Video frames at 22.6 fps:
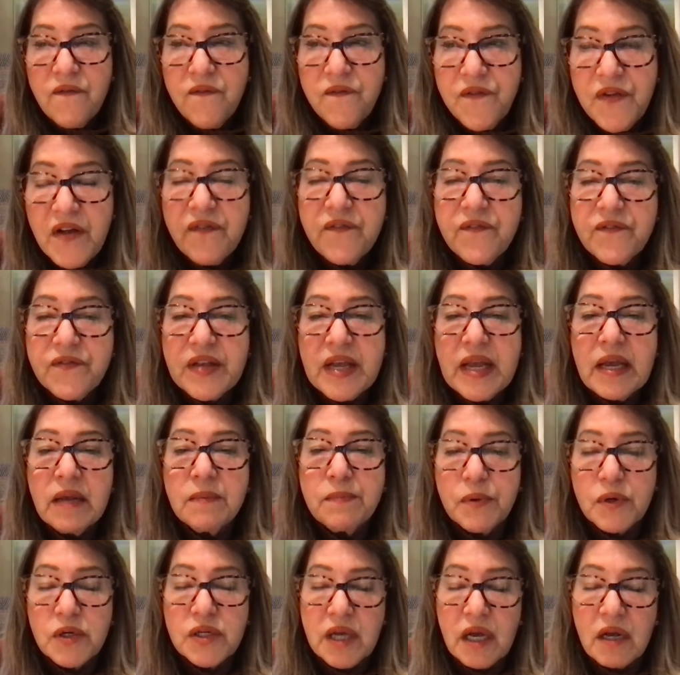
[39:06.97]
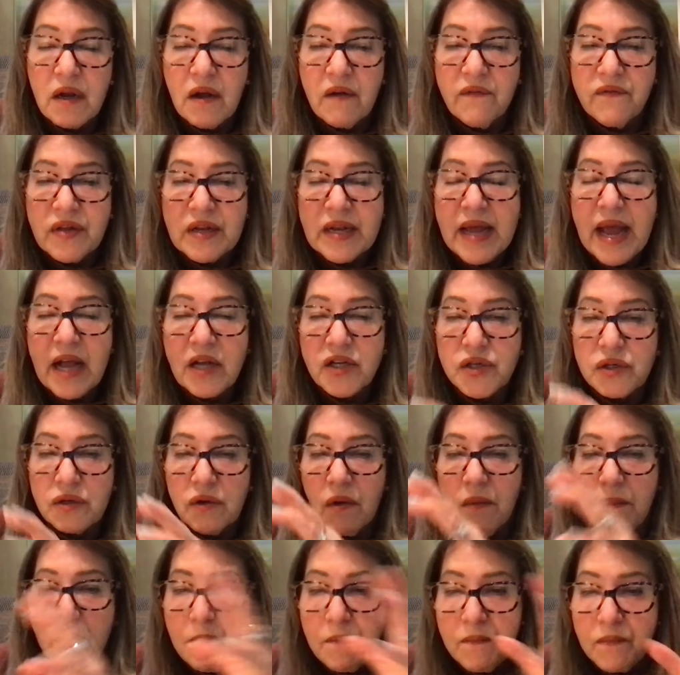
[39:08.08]
15% of the
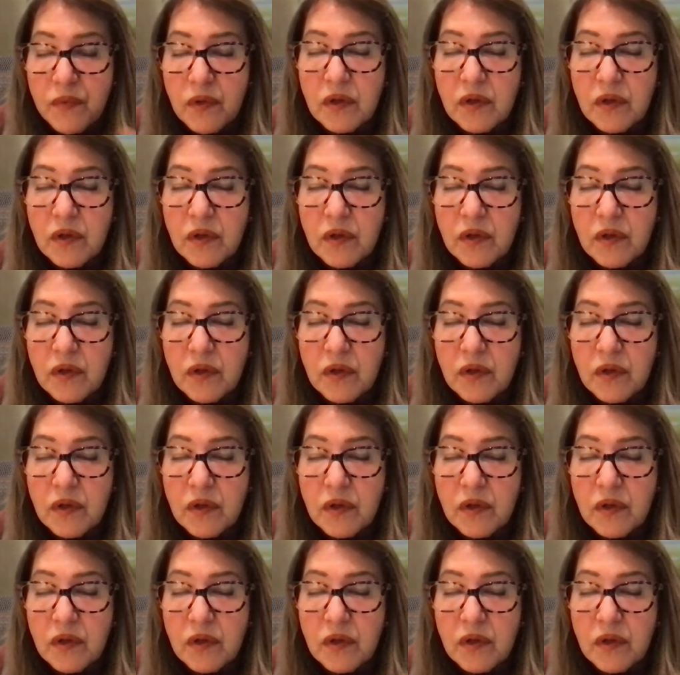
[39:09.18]
national